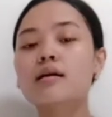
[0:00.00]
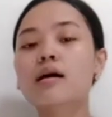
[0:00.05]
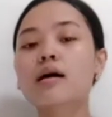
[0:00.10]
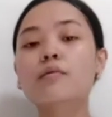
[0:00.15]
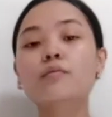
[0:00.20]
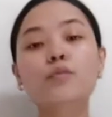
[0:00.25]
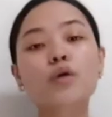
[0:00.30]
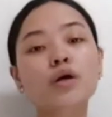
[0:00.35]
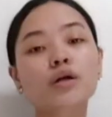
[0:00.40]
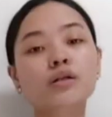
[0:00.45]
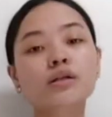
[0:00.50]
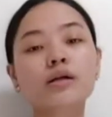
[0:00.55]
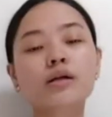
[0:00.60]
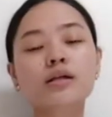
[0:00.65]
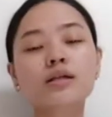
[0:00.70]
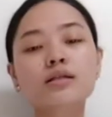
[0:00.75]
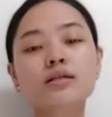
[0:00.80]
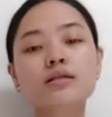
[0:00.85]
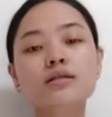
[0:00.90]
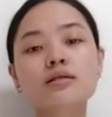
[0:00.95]
Among
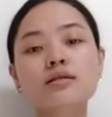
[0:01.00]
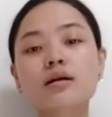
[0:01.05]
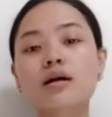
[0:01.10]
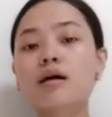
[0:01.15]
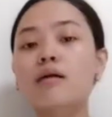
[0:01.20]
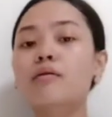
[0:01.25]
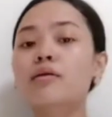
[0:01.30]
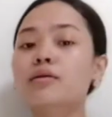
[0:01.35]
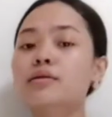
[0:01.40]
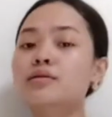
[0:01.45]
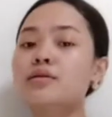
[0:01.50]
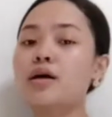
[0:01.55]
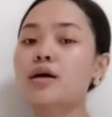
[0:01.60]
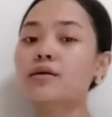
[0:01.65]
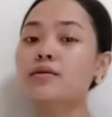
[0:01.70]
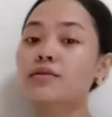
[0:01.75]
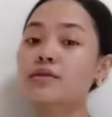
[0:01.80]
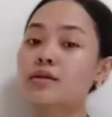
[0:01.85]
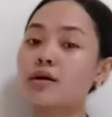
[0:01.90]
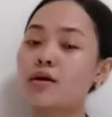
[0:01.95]
these are
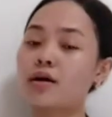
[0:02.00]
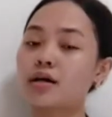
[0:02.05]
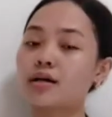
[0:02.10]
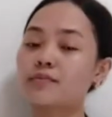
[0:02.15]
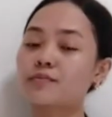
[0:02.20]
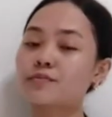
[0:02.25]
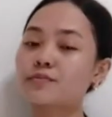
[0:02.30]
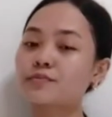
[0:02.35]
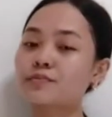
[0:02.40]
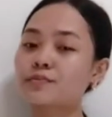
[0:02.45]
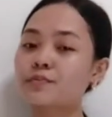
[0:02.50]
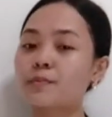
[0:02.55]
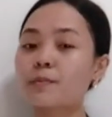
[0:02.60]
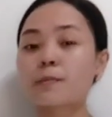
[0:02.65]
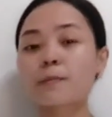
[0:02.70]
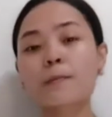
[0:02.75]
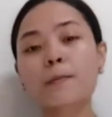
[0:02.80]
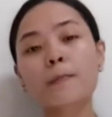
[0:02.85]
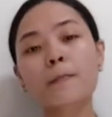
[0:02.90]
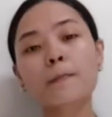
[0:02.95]
San Nicola,
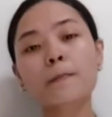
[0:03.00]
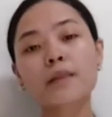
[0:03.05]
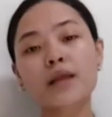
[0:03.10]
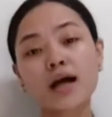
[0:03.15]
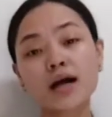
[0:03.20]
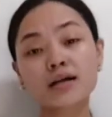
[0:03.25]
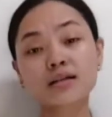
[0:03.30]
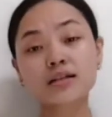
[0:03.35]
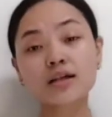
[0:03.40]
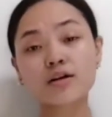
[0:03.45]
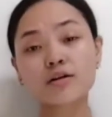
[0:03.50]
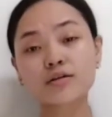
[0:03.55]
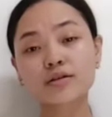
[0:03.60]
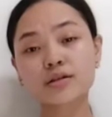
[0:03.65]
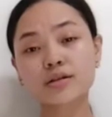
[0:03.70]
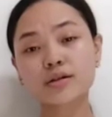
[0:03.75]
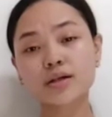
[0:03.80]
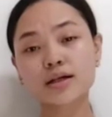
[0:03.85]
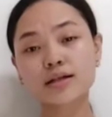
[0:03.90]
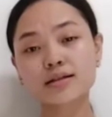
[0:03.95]
a
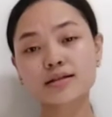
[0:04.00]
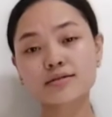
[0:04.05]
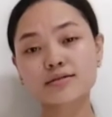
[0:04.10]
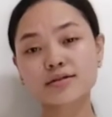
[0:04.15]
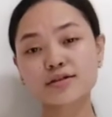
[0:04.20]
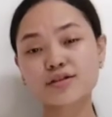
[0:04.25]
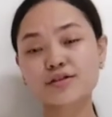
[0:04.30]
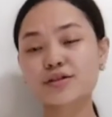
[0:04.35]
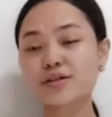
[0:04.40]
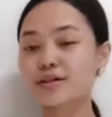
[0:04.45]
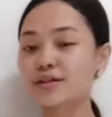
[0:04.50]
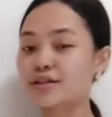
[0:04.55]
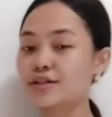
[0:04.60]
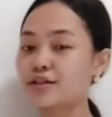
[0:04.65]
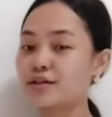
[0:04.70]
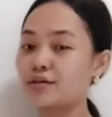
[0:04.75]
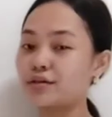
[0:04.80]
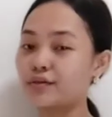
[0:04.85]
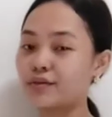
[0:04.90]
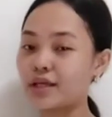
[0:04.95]
12th century
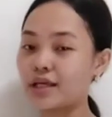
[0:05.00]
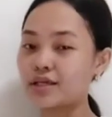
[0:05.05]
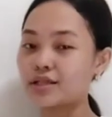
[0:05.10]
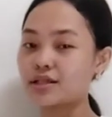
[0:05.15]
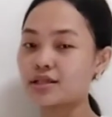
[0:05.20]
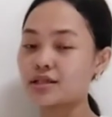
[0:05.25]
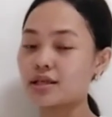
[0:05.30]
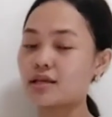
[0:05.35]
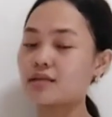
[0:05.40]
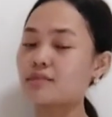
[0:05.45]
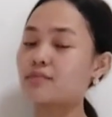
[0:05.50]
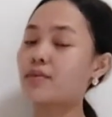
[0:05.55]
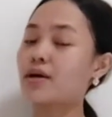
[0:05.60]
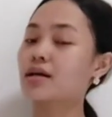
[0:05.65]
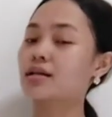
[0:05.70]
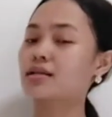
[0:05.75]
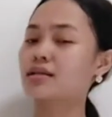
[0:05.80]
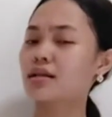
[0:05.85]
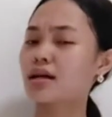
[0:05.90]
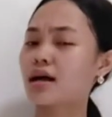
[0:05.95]
church located
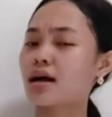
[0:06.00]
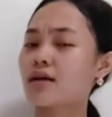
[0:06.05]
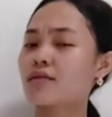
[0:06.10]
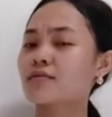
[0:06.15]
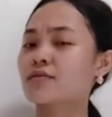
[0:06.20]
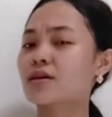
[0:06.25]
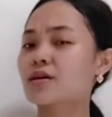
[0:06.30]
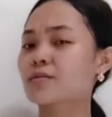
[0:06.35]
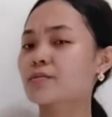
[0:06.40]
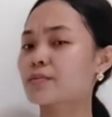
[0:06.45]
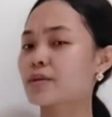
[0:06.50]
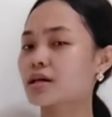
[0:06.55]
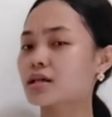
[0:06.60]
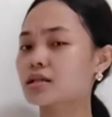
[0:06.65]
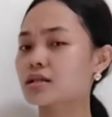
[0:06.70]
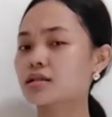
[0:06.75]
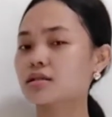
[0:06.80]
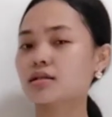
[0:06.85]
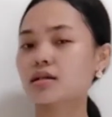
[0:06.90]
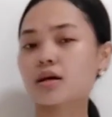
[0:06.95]
about half a
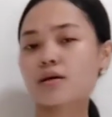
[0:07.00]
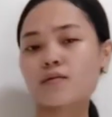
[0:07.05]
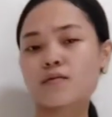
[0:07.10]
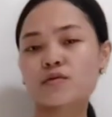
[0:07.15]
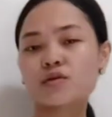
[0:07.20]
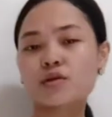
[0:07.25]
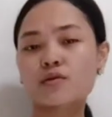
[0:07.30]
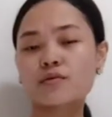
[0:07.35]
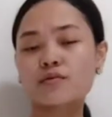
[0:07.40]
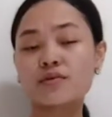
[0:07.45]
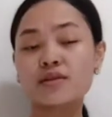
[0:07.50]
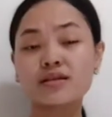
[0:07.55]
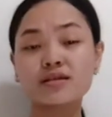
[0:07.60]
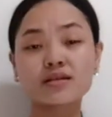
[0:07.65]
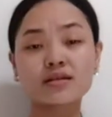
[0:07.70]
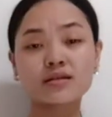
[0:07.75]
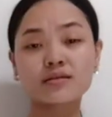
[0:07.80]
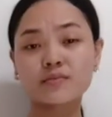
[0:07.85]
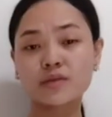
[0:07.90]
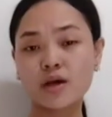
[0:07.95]
mile south of the
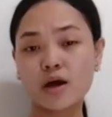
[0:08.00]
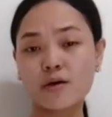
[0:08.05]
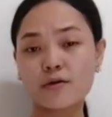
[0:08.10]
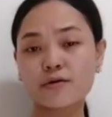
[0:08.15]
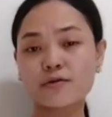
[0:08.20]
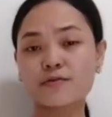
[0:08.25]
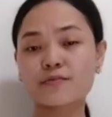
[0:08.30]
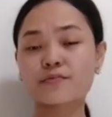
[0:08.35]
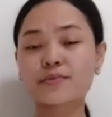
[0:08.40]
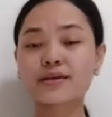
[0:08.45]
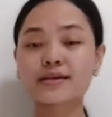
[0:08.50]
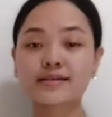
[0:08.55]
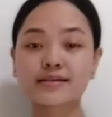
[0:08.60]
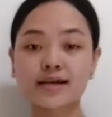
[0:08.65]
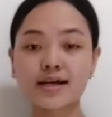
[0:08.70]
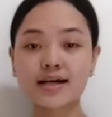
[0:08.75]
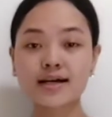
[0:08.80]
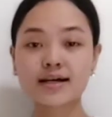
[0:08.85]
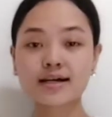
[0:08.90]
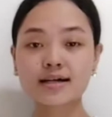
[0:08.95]
Leaning Tower of
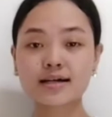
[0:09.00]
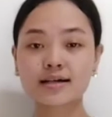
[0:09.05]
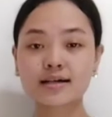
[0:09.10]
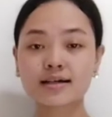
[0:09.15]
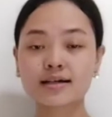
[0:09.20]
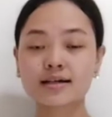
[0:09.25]
Pisa,